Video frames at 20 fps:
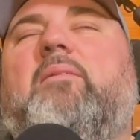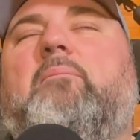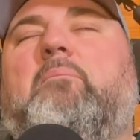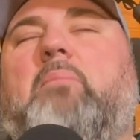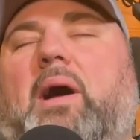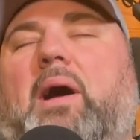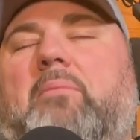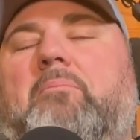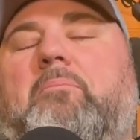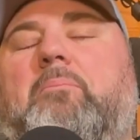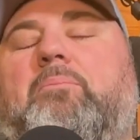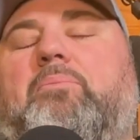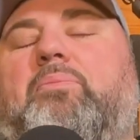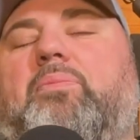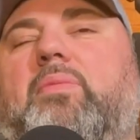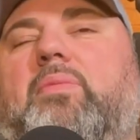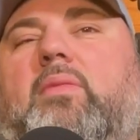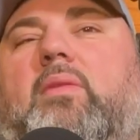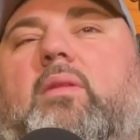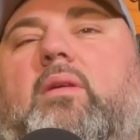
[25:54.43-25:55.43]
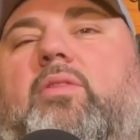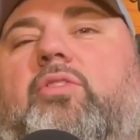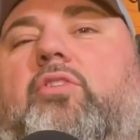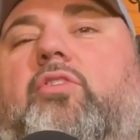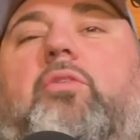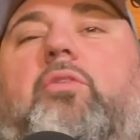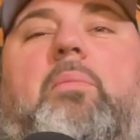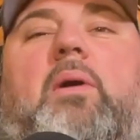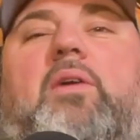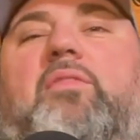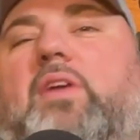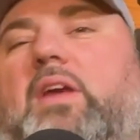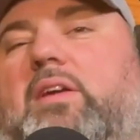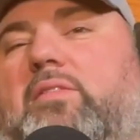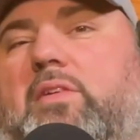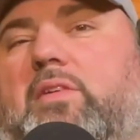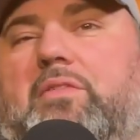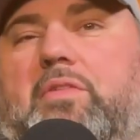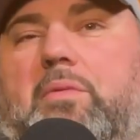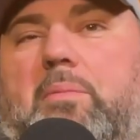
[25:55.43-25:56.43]
But there's a buffet
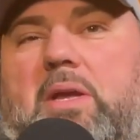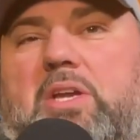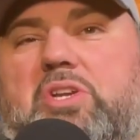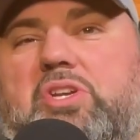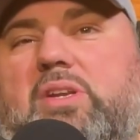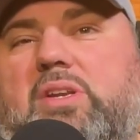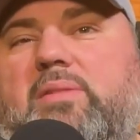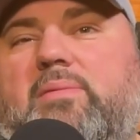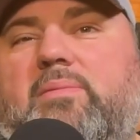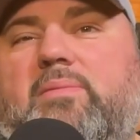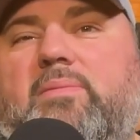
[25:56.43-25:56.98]
of information.